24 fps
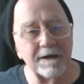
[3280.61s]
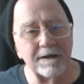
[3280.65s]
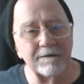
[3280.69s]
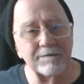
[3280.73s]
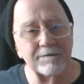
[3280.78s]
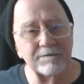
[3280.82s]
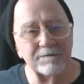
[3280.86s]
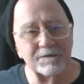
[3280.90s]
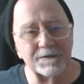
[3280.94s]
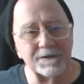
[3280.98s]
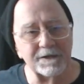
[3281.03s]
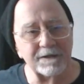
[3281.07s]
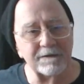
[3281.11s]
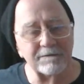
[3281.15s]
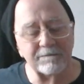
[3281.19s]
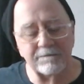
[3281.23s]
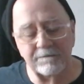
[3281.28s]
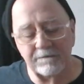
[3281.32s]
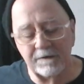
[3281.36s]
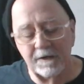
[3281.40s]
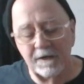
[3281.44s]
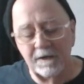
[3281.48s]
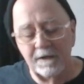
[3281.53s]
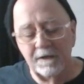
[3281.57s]
I've seen
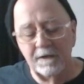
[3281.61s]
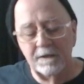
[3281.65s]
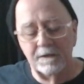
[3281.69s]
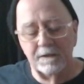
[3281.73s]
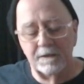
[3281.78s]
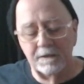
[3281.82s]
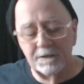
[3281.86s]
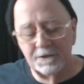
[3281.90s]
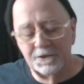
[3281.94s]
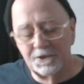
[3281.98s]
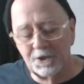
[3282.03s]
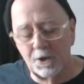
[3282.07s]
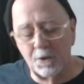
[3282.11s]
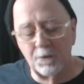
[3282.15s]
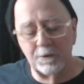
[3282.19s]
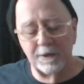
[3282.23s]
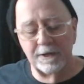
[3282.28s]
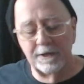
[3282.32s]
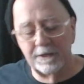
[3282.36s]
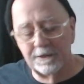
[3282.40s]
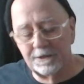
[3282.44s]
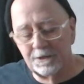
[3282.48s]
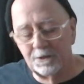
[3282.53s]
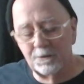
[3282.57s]

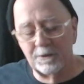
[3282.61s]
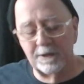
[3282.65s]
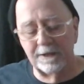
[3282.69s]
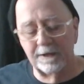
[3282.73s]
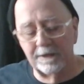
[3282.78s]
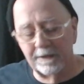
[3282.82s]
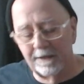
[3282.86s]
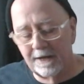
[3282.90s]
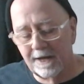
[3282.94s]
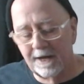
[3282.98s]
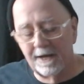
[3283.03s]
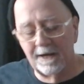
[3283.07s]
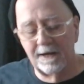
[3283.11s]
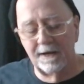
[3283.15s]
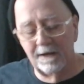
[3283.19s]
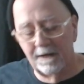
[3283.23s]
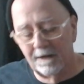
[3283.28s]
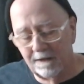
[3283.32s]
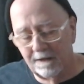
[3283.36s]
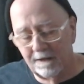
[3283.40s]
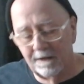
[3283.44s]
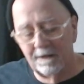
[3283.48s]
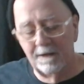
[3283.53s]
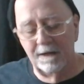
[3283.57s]
Tony doing
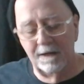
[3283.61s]
that.